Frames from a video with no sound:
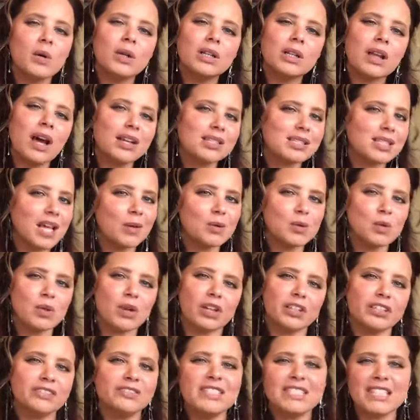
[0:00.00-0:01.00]
I know a lot of
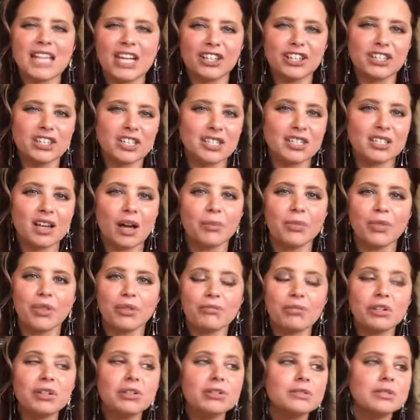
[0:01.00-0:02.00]
times when all of these energies
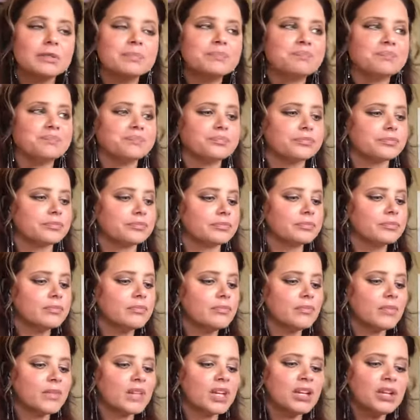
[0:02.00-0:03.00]
come through,
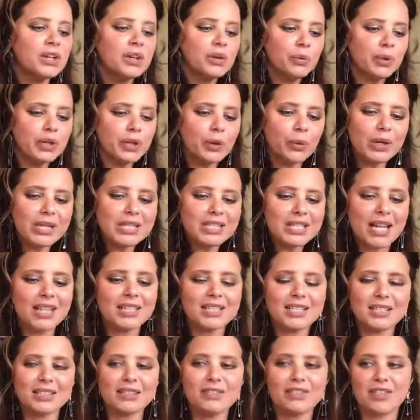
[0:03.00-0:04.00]
we
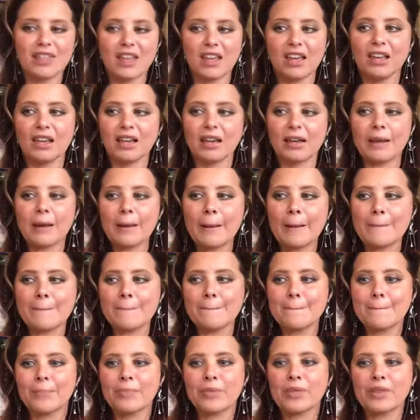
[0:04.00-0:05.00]
always tend to think
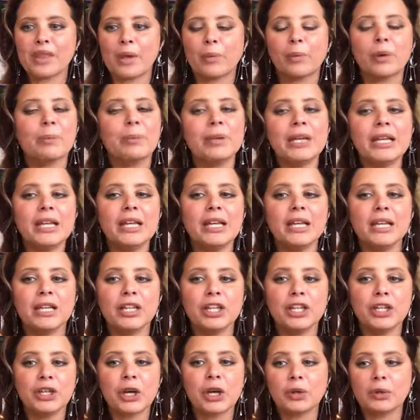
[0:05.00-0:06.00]
that we're
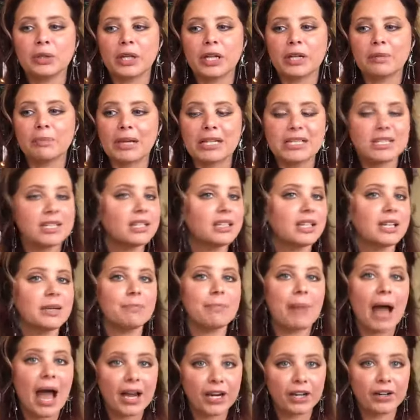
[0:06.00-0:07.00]
being, like
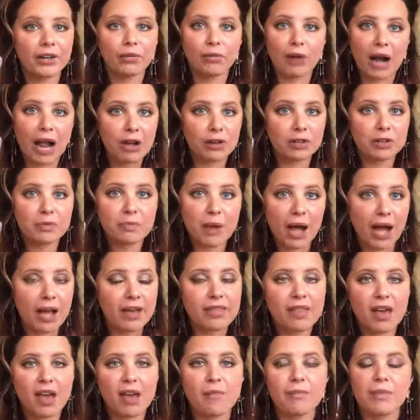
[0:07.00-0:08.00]
basically batted
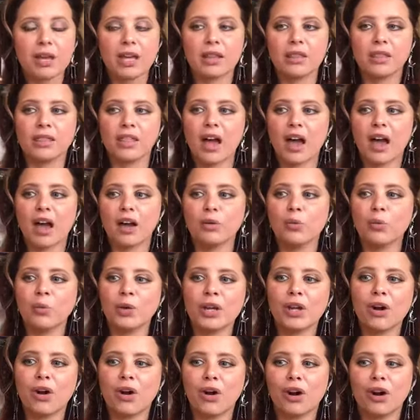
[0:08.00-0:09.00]
around by them, and
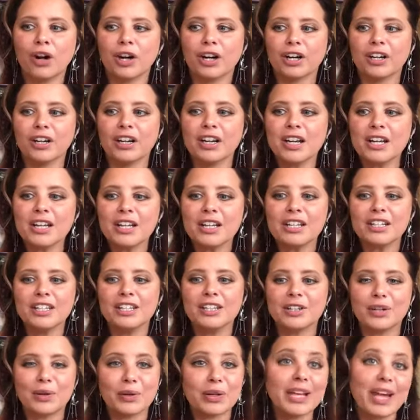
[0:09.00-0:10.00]
that we are,
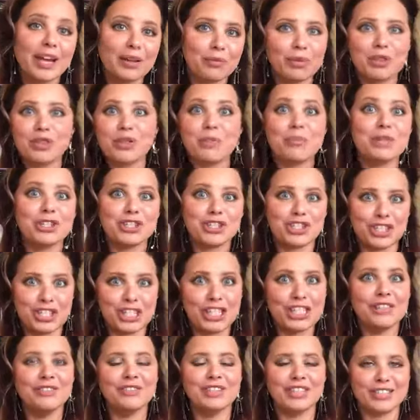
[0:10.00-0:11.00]
again, with the
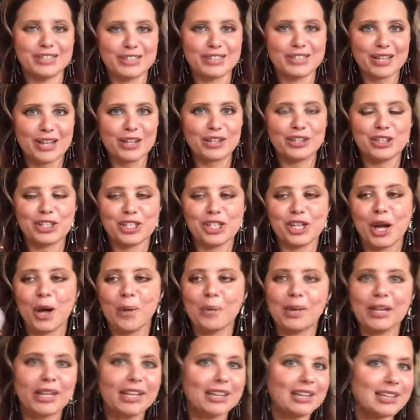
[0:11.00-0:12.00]
mischievous
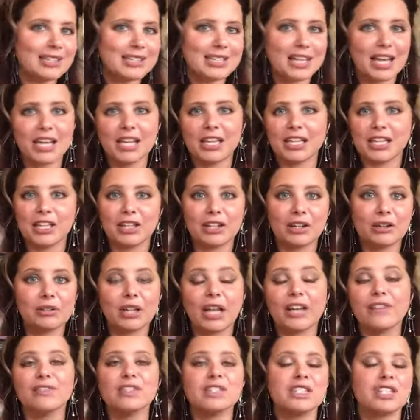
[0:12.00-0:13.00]
energy coming in, it's
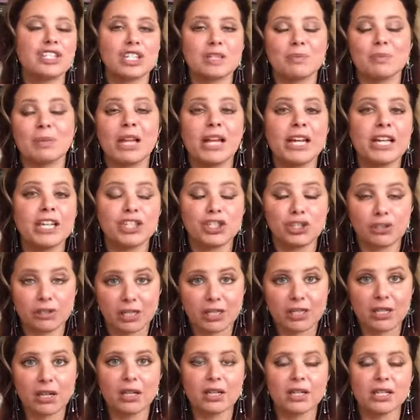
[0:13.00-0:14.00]
like, life is just
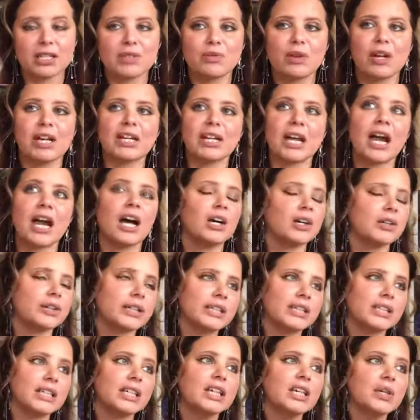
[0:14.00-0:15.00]
playing tricks on us right
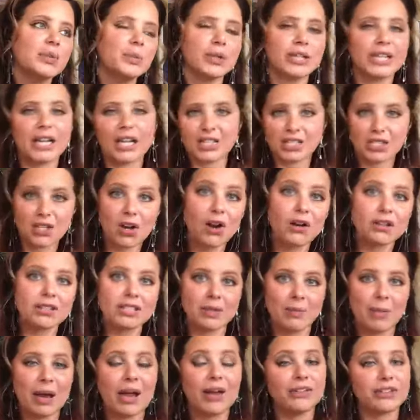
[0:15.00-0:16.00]
now, and we're
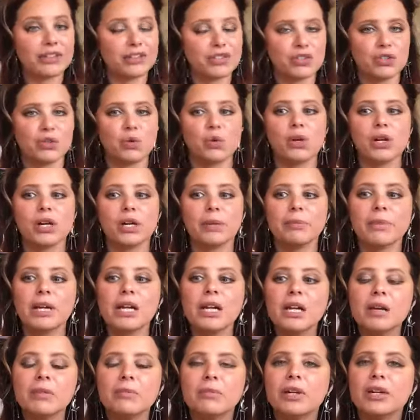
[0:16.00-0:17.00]
getting tossed about the
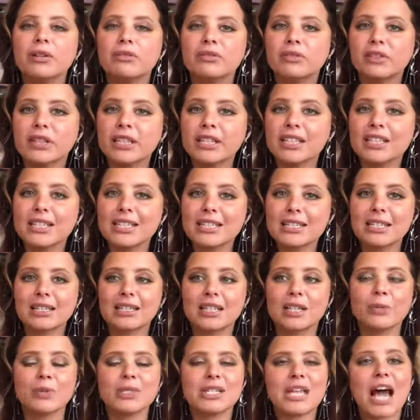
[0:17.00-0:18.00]
storm. But
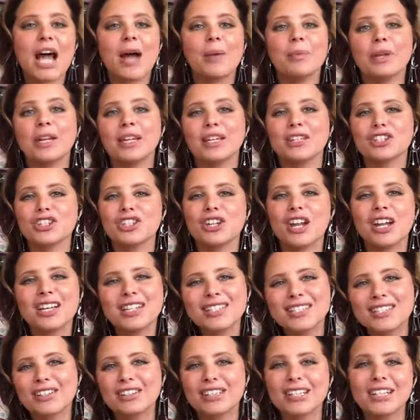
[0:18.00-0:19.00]
realistically, what's happening
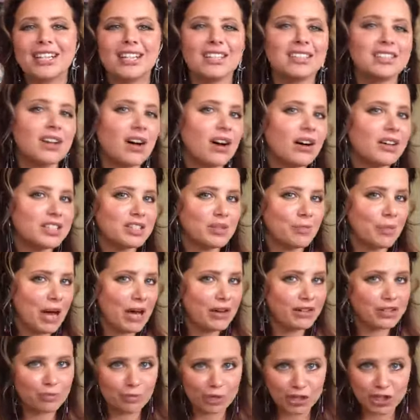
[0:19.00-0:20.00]
is you're not necessarily getting
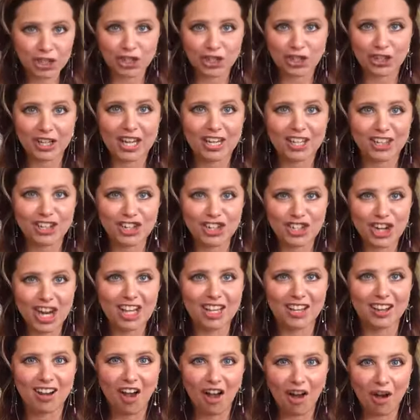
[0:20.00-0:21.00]
tossed about as much as you're
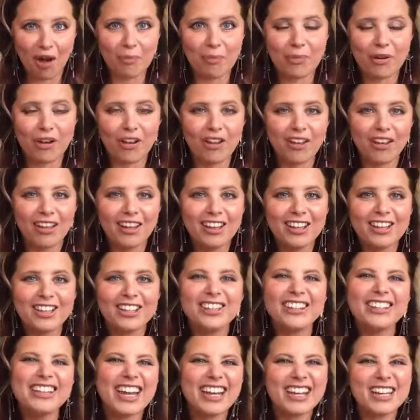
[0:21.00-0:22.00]
getting shaken up.
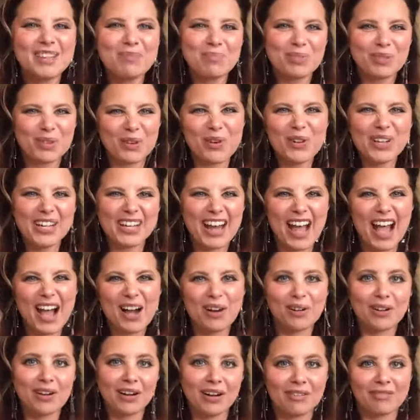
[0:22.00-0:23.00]
You're getting
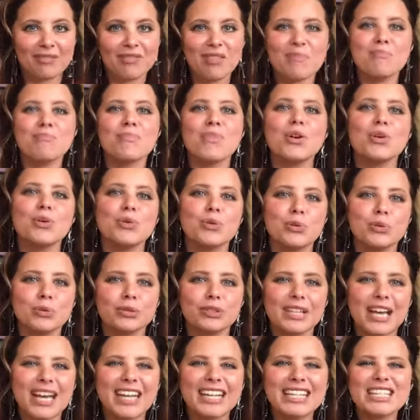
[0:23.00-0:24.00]
broken out of the
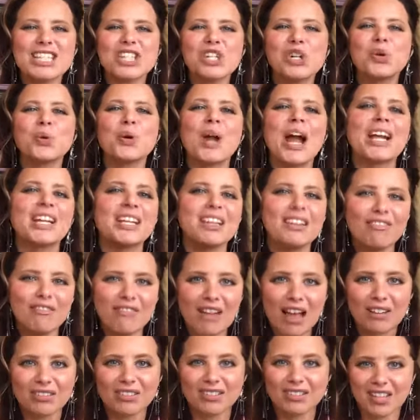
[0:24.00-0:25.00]
mold, and it's
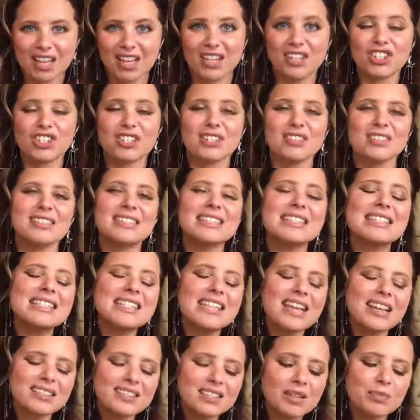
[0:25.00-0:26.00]
cracking
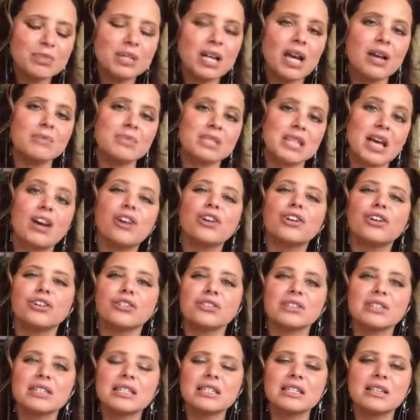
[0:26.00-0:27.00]
foundations. And yeah, sometimes
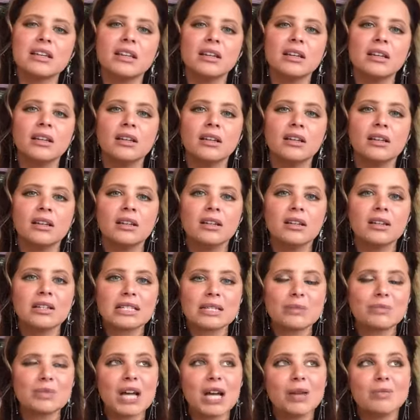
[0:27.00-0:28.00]
that hurts.
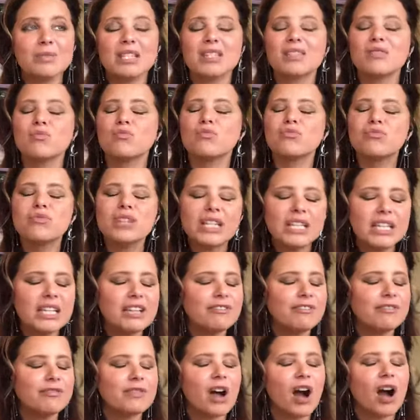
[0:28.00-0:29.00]
Sometimes it's
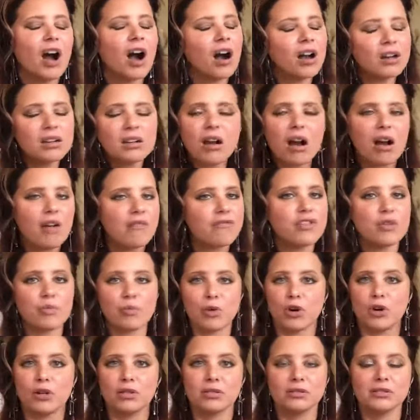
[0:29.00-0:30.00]
really
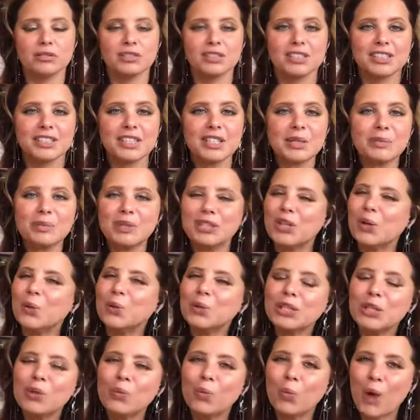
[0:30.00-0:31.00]
uncomfortable.
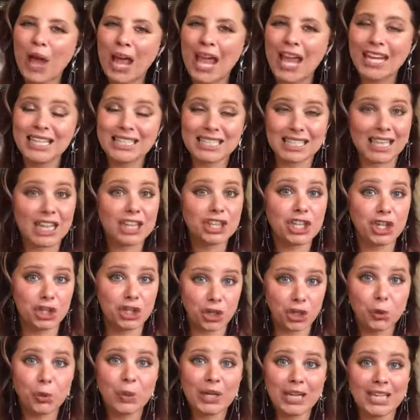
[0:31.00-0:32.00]
But the only way
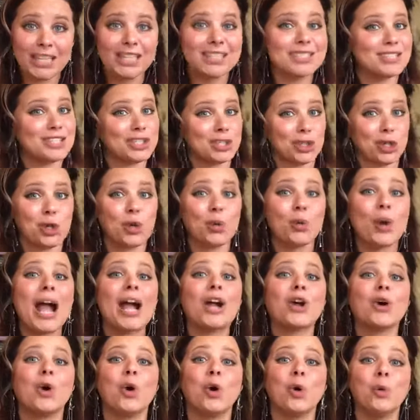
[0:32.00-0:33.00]
to let the new in is
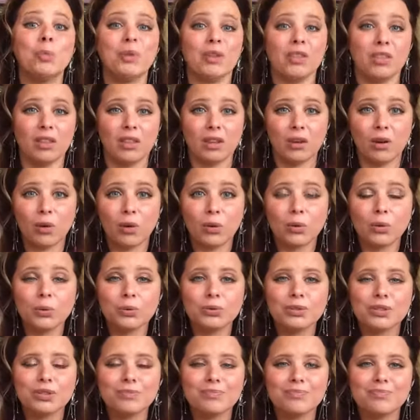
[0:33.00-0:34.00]
to crack open
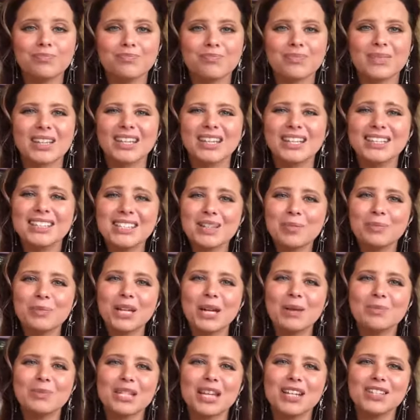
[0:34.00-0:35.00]
the old.
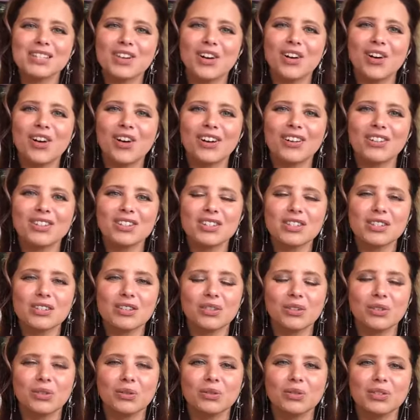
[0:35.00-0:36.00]
And sometimes that's our
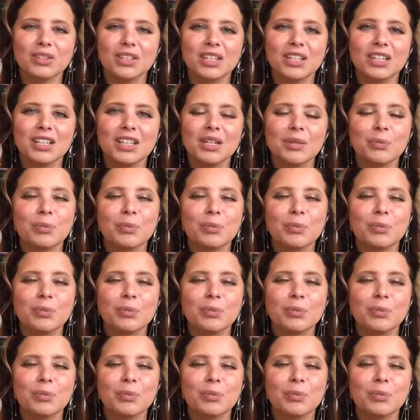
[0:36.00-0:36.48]
hearts too.